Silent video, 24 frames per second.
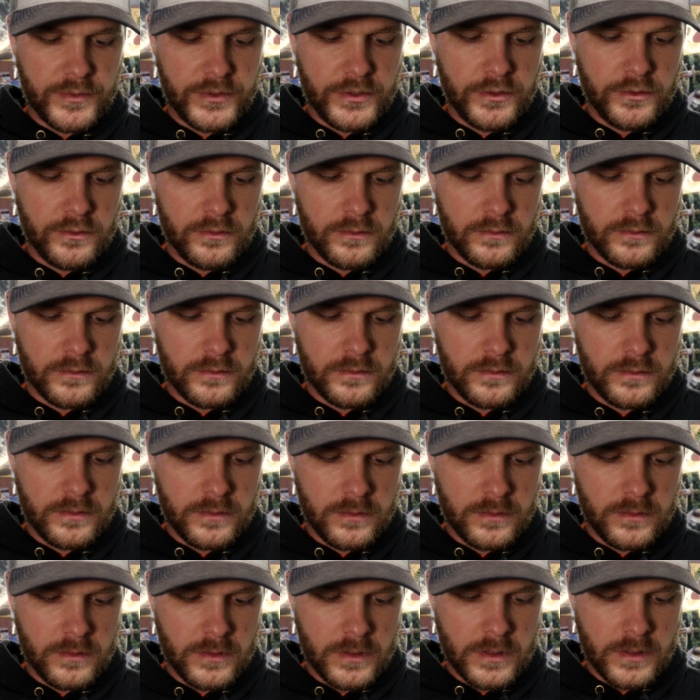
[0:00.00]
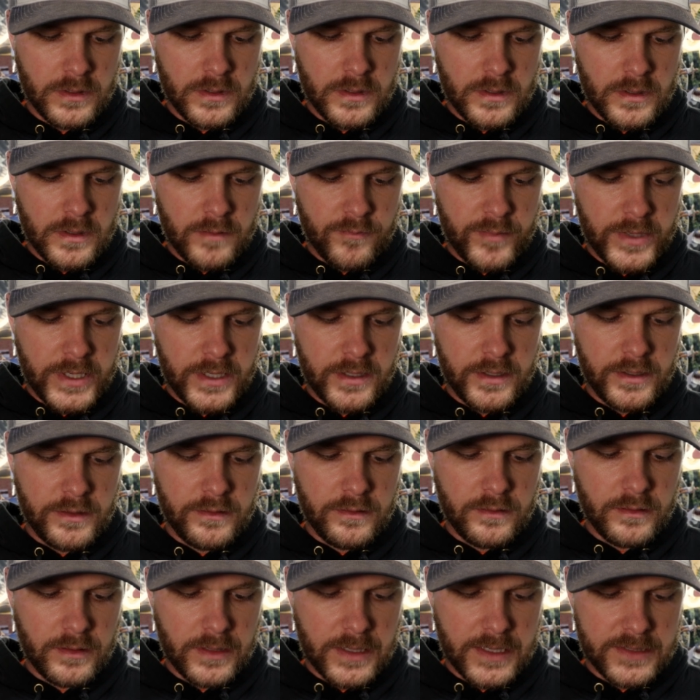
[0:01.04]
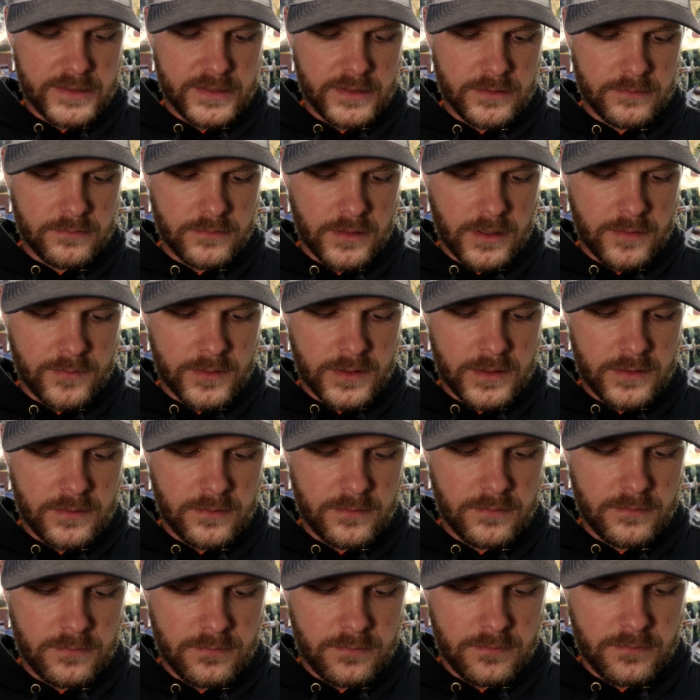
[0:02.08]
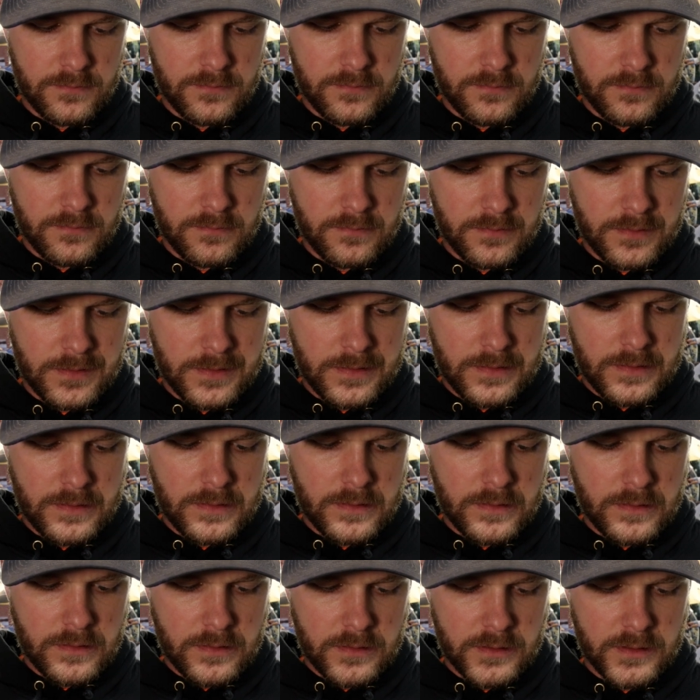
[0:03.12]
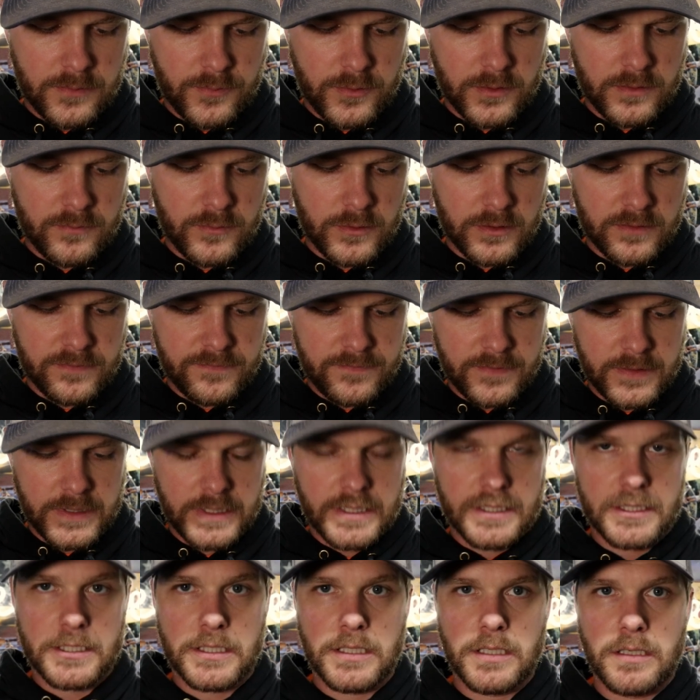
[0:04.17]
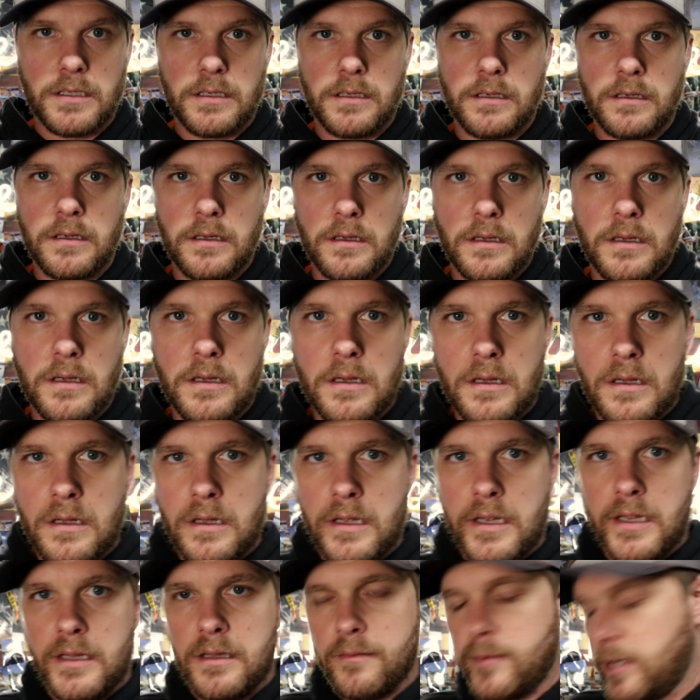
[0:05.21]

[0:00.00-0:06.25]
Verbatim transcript: you better utilize your rubber put more fish in the